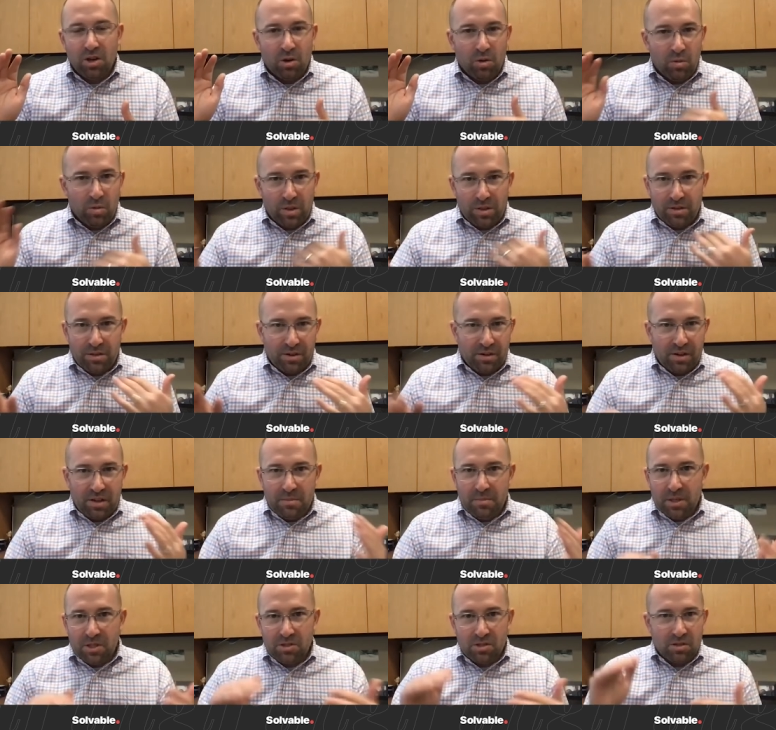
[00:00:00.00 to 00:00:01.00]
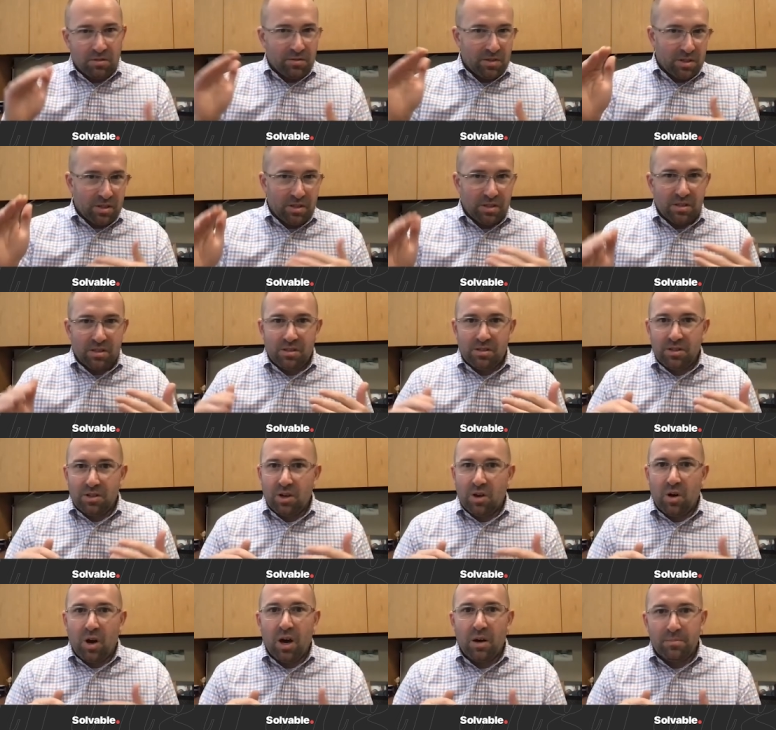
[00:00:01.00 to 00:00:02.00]
whether their email service is,
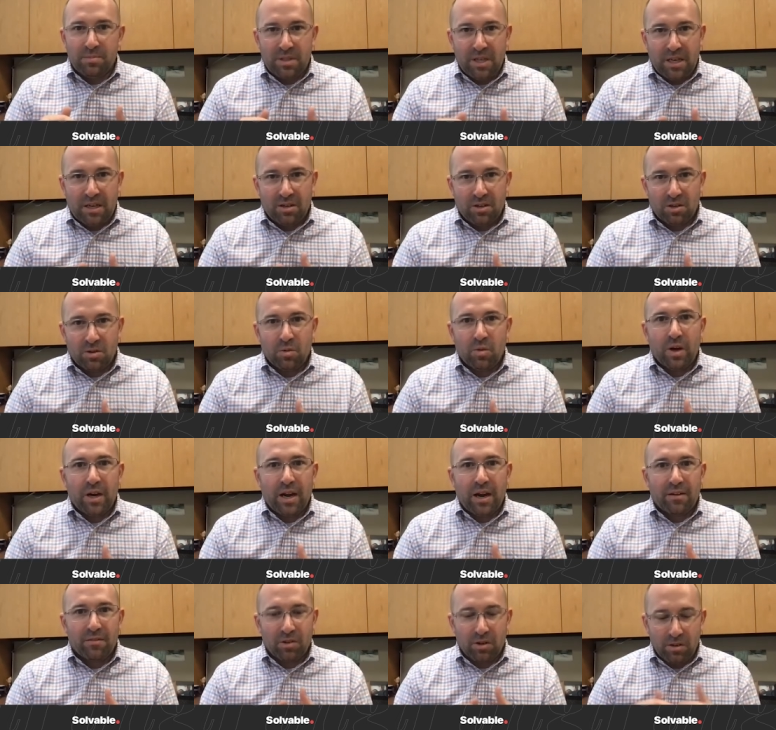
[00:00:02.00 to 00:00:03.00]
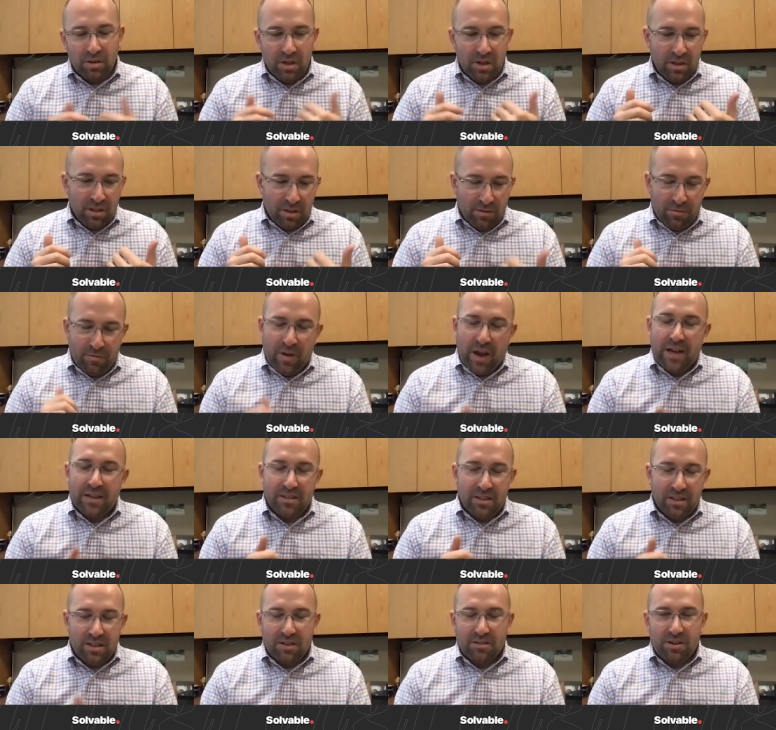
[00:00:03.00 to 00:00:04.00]
up, down, or whatever. The
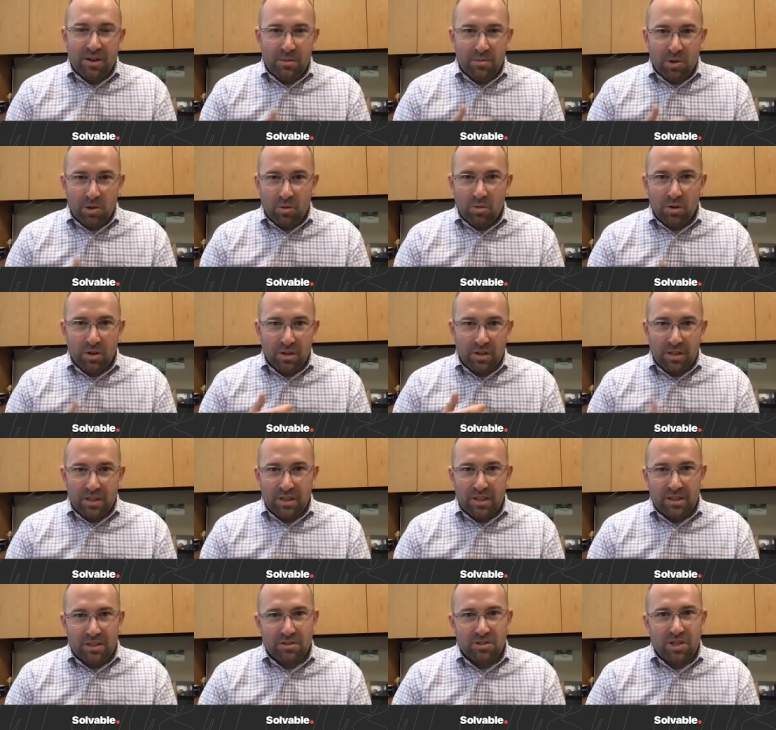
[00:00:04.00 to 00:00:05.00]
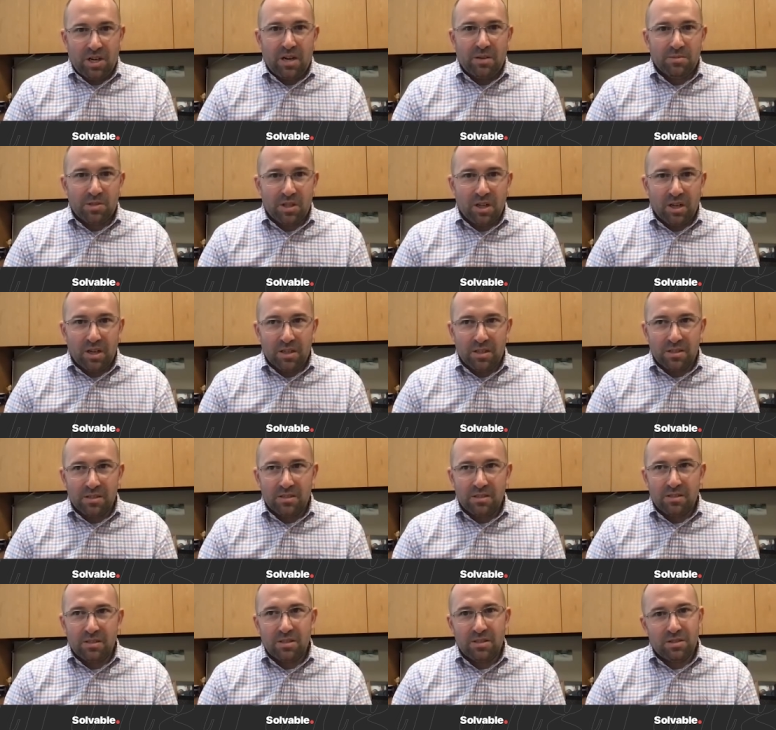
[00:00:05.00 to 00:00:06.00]
fact that they're able to work and get their jobs done
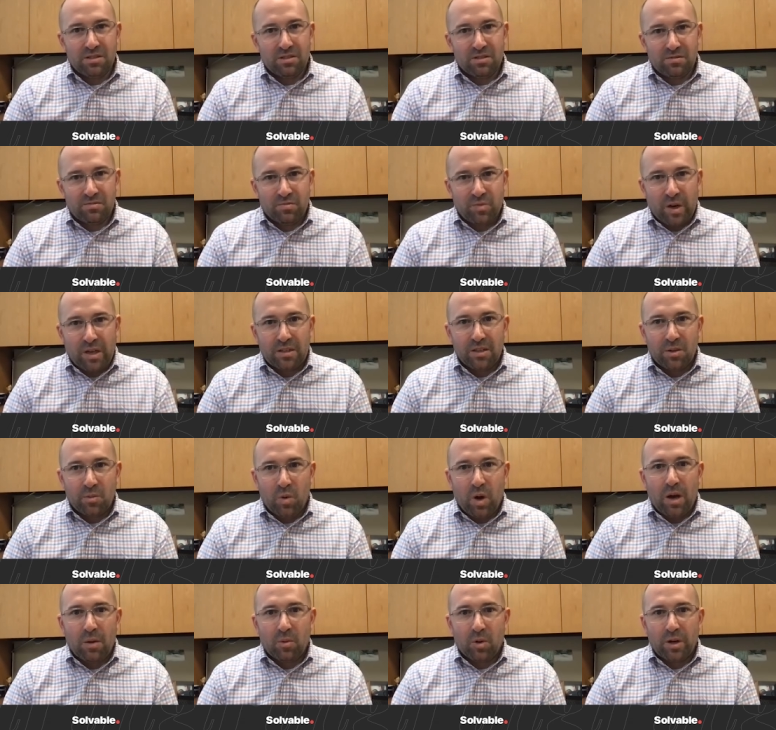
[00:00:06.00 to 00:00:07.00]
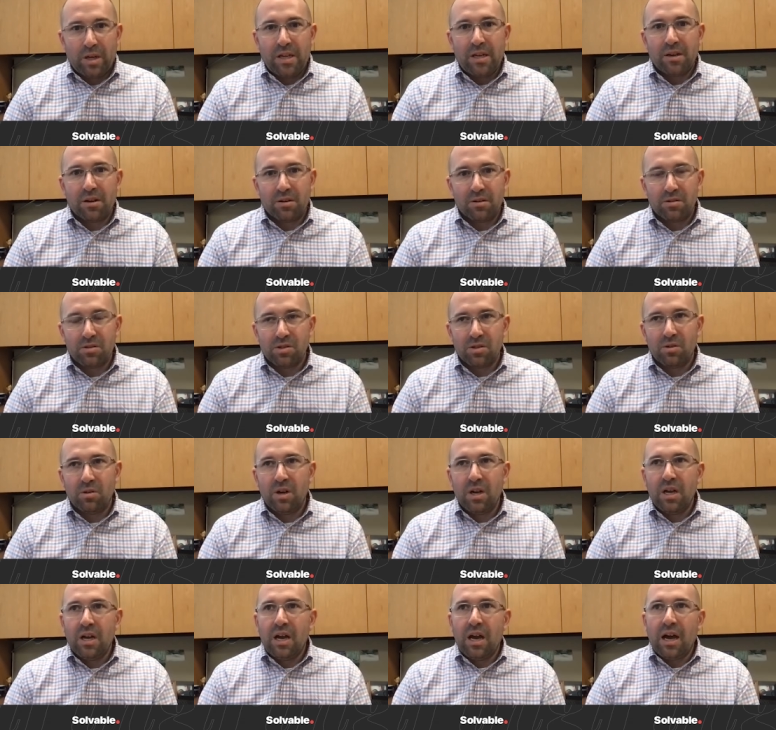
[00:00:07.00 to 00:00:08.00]
is frankly why we're here.
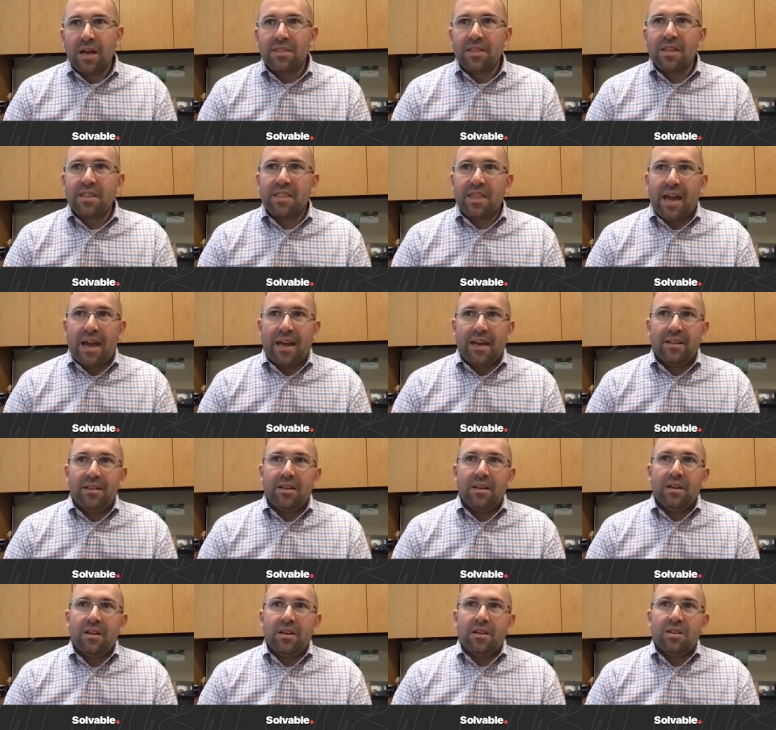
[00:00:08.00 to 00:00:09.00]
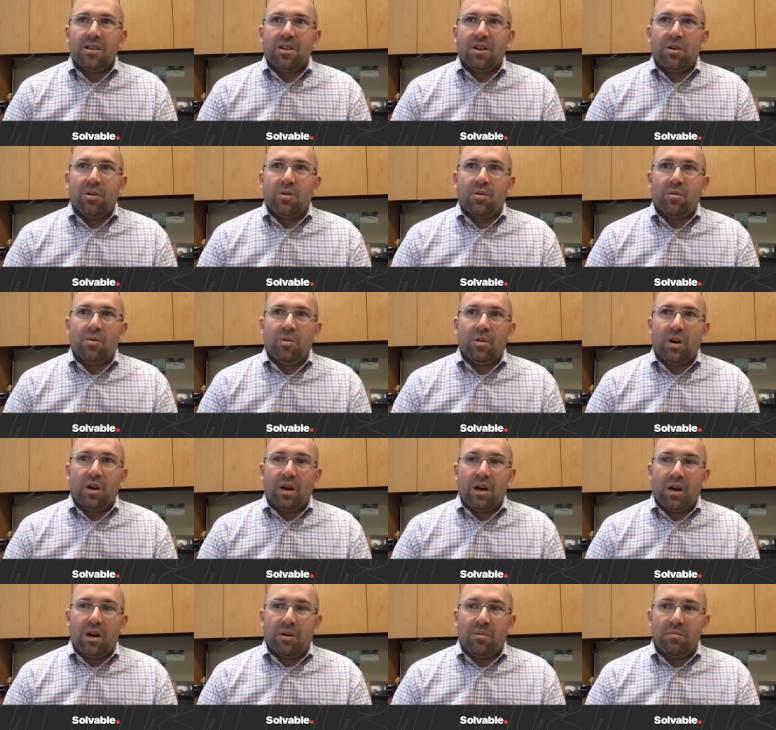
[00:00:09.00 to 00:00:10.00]
So I think that,
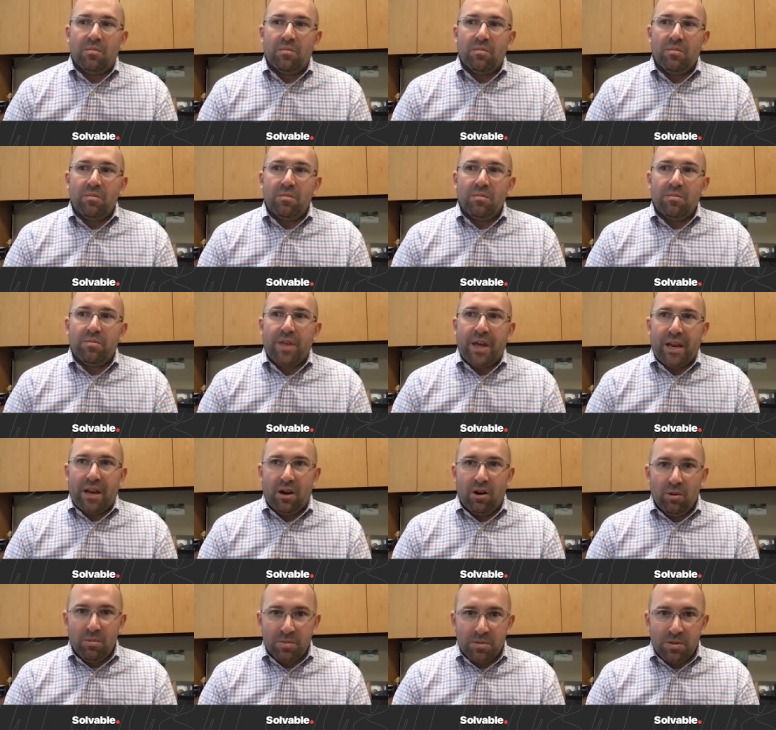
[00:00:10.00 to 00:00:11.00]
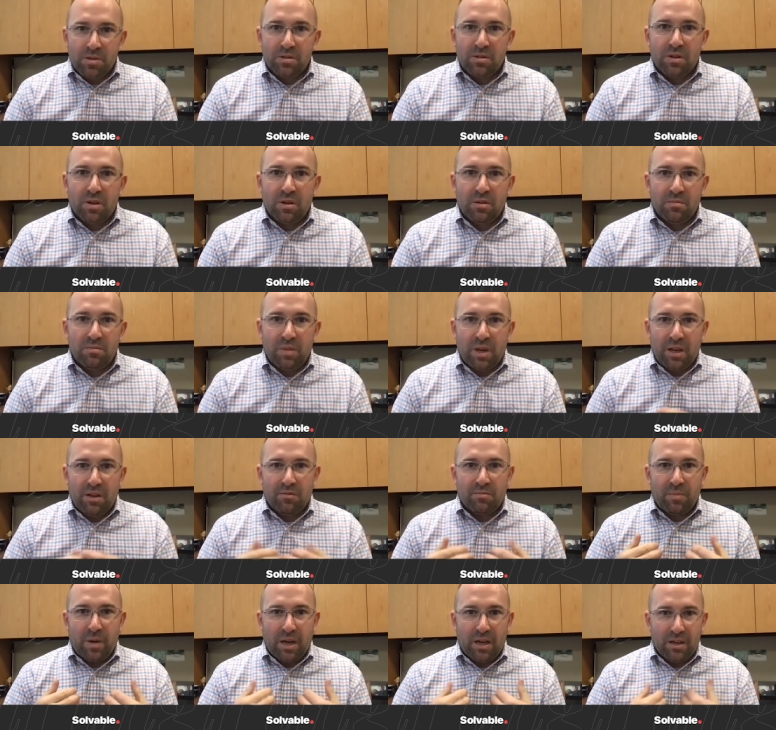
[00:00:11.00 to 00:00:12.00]
that helps many
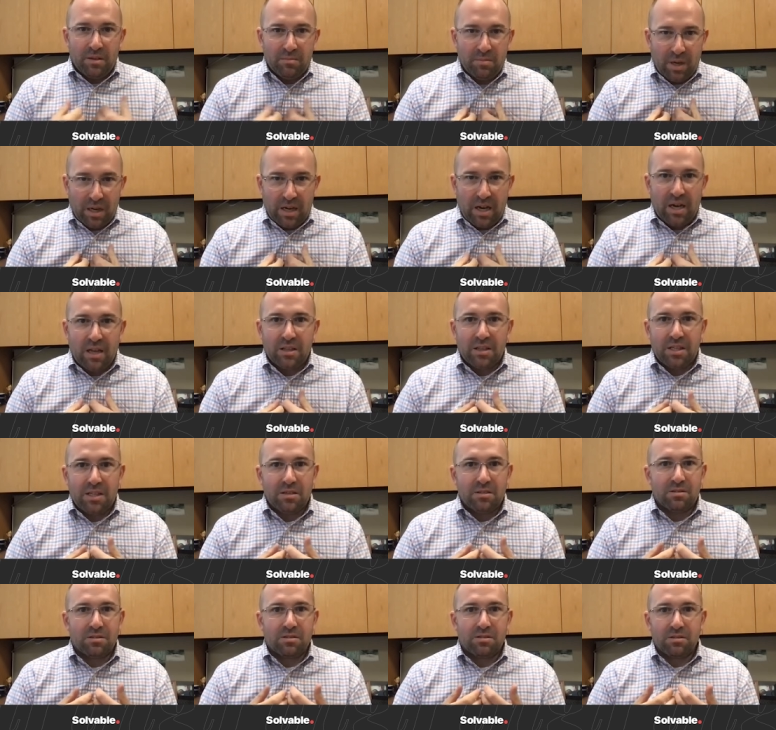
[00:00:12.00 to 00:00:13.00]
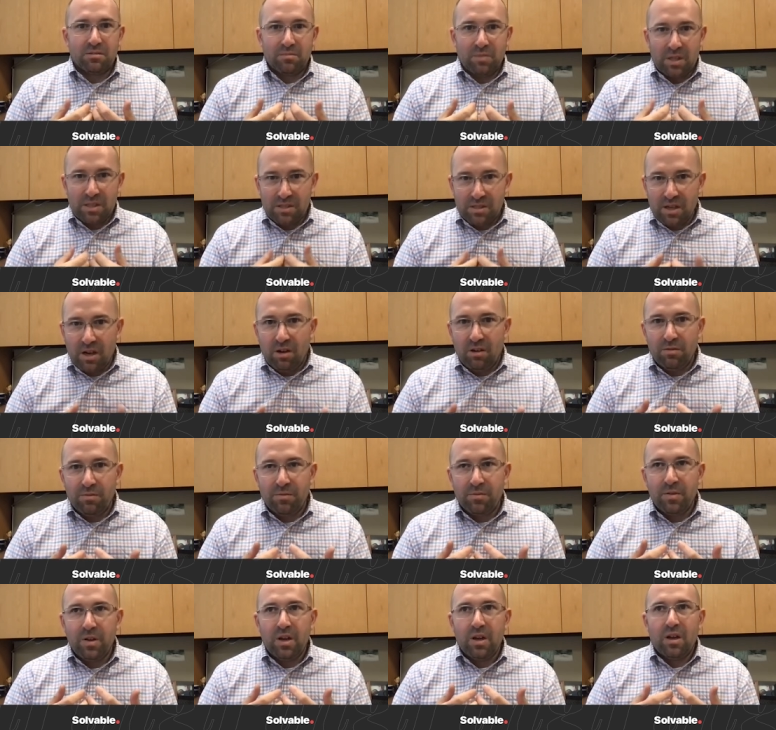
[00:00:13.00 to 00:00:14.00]
of my colleagues,
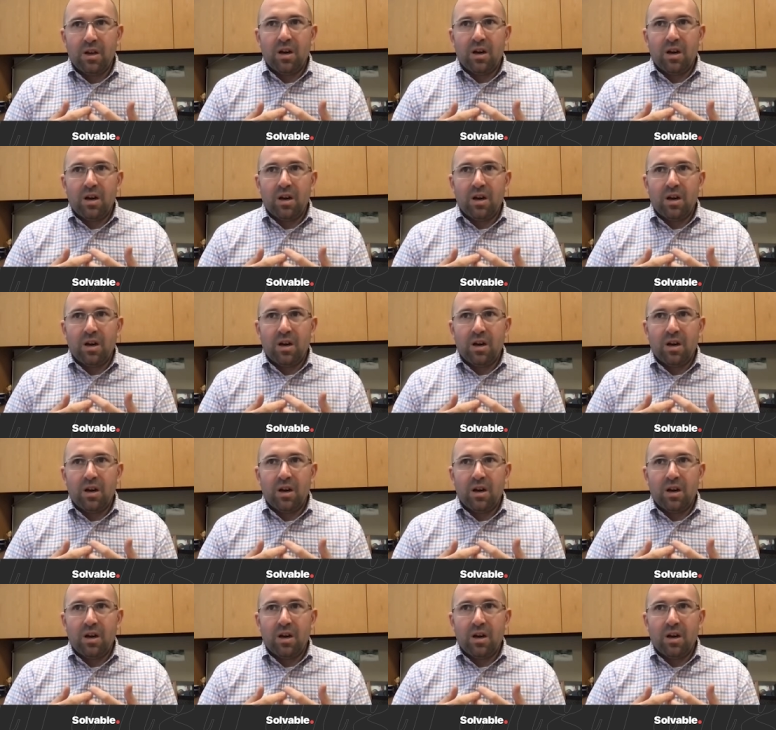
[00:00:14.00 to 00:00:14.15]
myself,